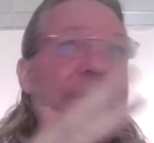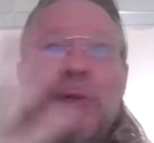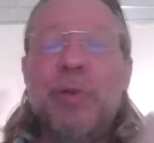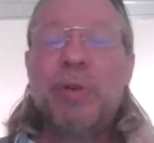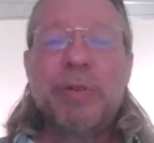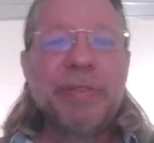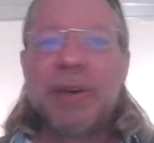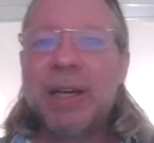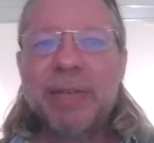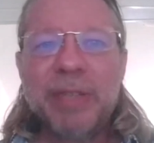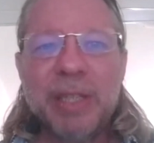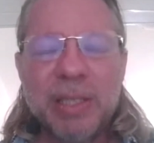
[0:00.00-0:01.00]
4 or
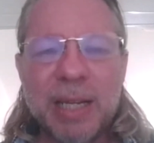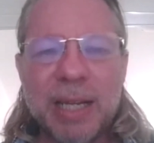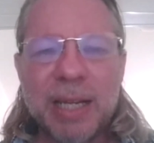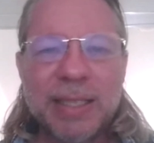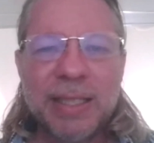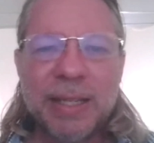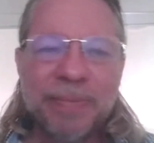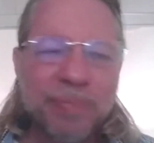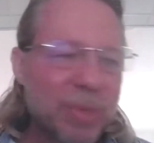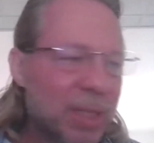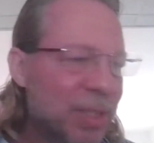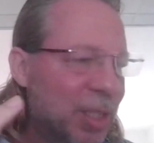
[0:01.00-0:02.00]
5 years later,
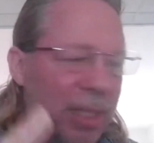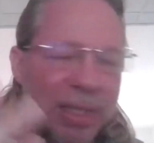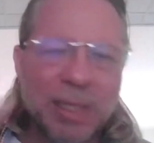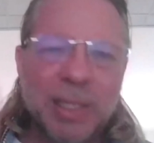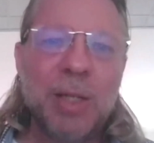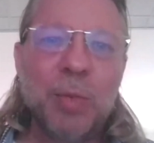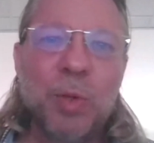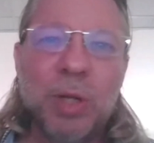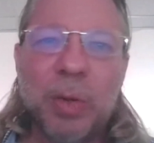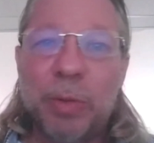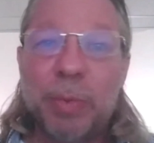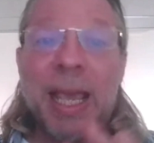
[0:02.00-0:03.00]
she's still
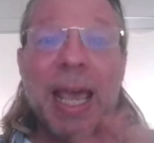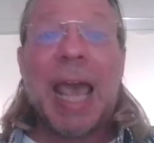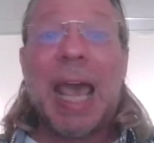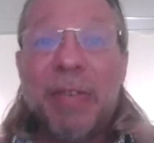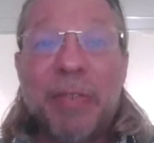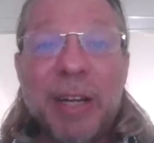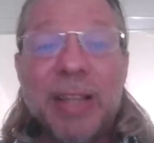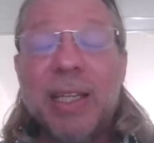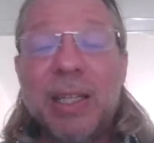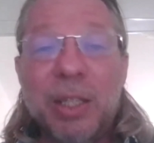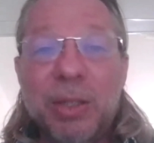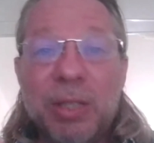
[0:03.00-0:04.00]
working with me.
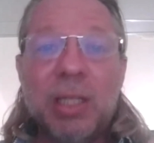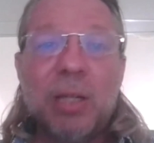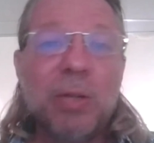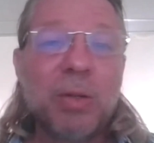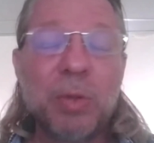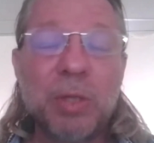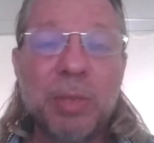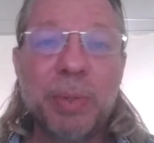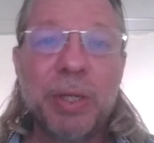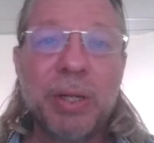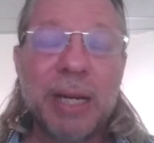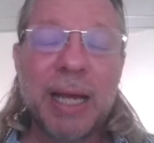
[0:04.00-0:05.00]
Everything you see on
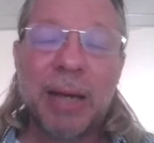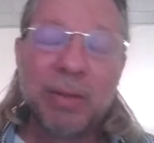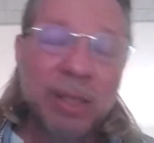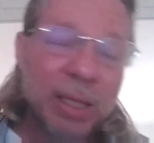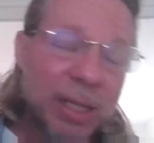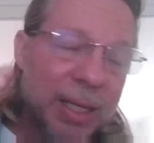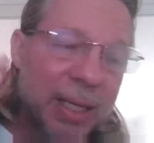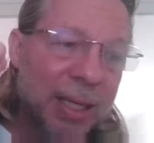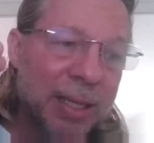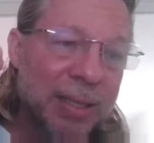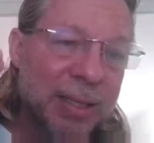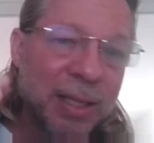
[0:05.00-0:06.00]
AutoPure now
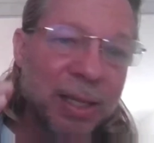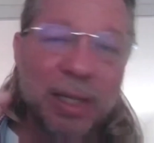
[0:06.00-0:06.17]
is